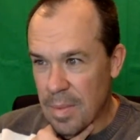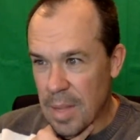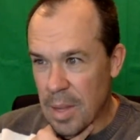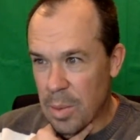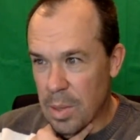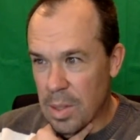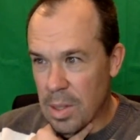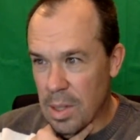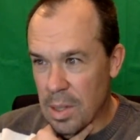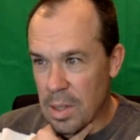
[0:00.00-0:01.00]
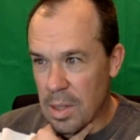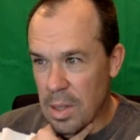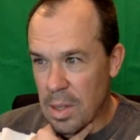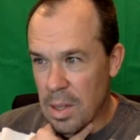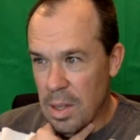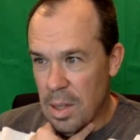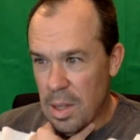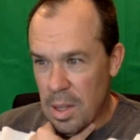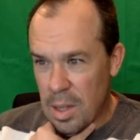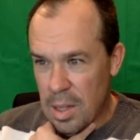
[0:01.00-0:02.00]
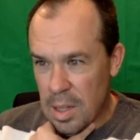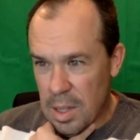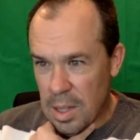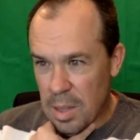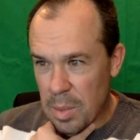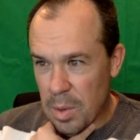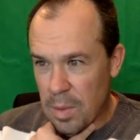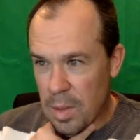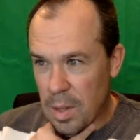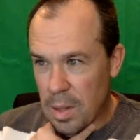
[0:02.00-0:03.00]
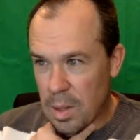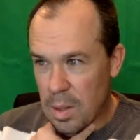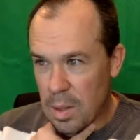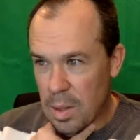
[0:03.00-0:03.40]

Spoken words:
I want to see his LinkedIn profile.